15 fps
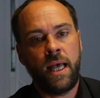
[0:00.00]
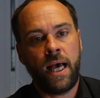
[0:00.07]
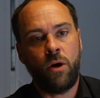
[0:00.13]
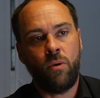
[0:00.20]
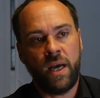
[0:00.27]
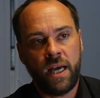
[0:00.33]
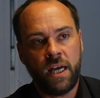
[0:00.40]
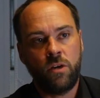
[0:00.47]

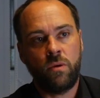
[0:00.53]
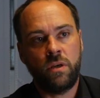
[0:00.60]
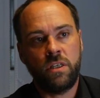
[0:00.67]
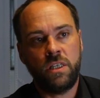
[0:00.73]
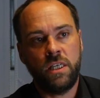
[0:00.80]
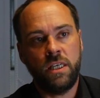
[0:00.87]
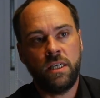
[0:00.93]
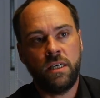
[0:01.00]
how air
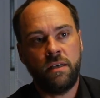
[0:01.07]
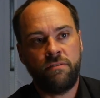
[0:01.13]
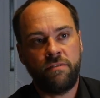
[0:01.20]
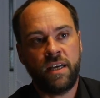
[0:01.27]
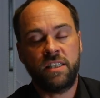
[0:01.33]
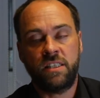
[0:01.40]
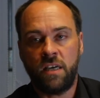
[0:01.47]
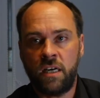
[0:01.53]
quality
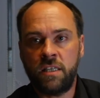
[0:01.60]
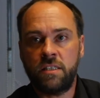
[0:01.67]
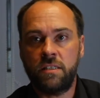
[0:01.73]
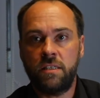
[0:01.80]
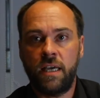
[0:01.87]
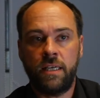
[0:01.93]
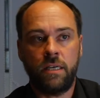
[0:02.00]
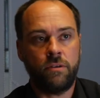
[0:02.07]
affects us
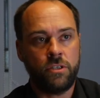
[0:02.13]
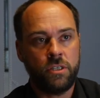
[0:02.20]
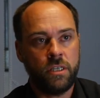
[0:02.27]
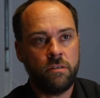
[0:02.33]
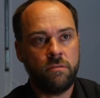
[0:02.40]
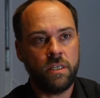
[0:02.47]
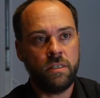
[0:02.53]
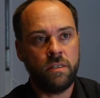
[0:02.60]
and our
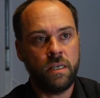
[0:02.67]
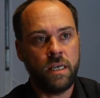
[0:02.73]
children,